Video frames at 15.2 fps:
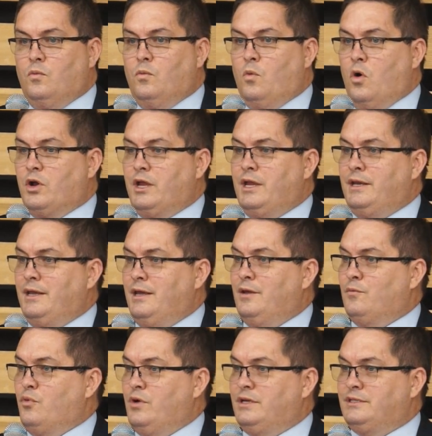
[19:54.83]
working
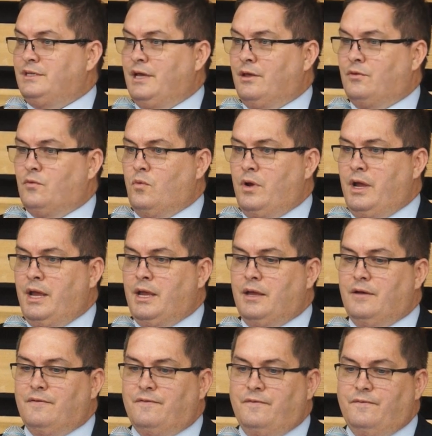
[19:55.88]
in Precinct
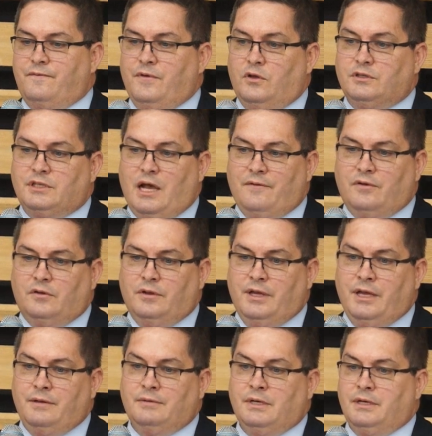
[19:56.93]
3.
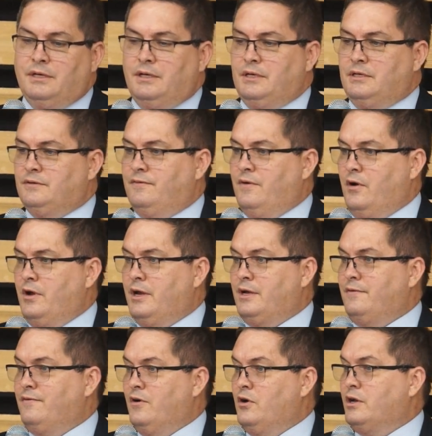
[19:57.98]
Philosophically, he's
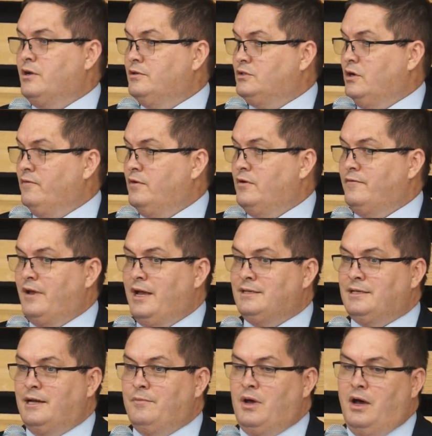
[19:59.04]
very, very conservative,
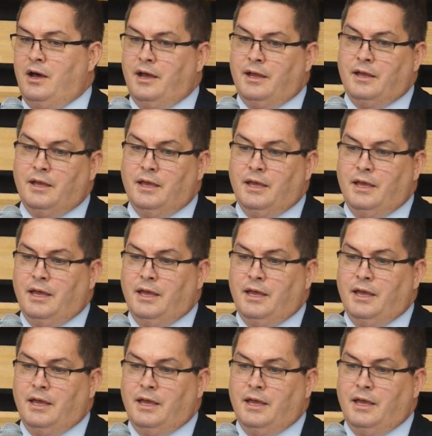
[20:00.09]
as am I.